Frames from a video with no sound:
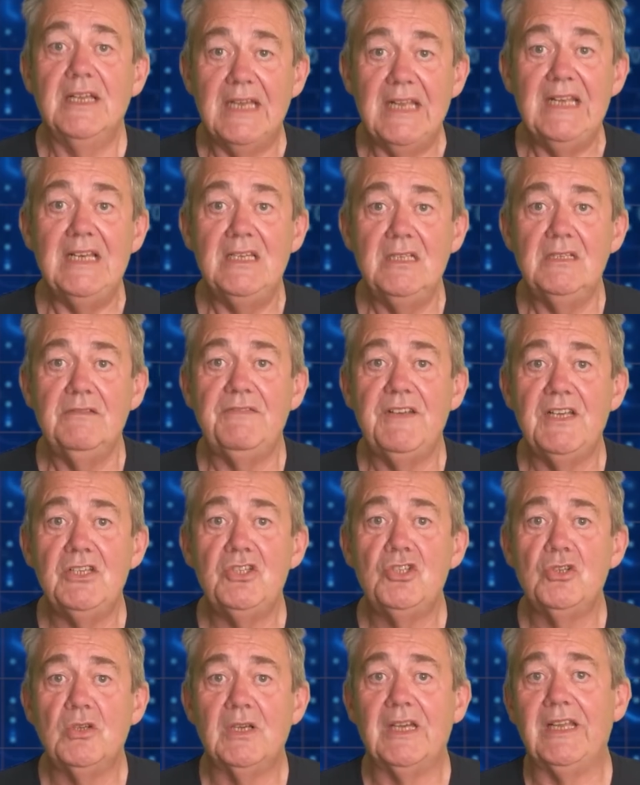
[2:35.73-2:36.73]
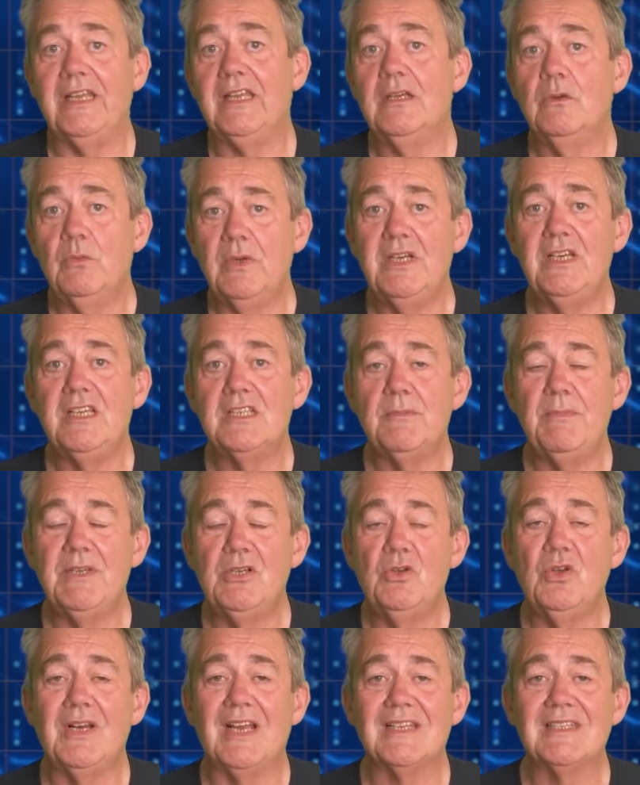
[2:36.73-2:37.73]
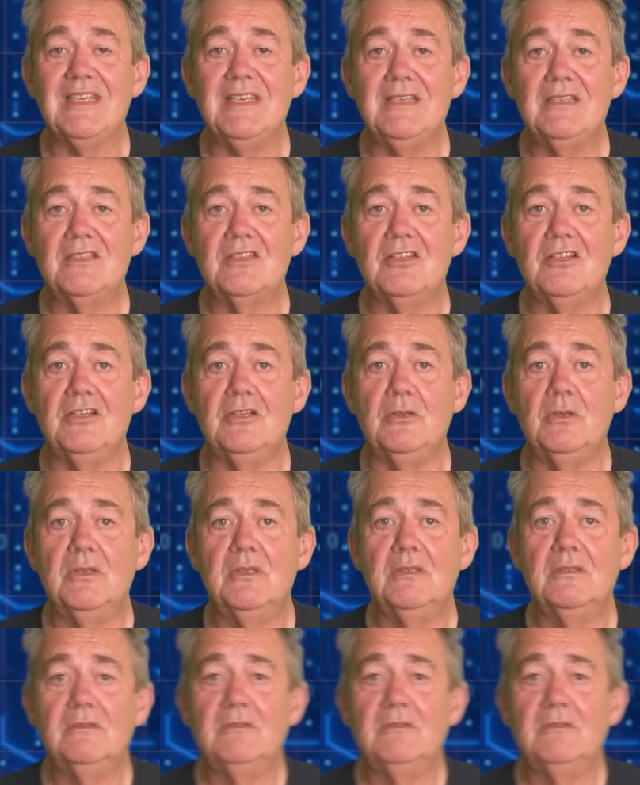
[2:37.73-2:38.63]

individually we need to be good at it too.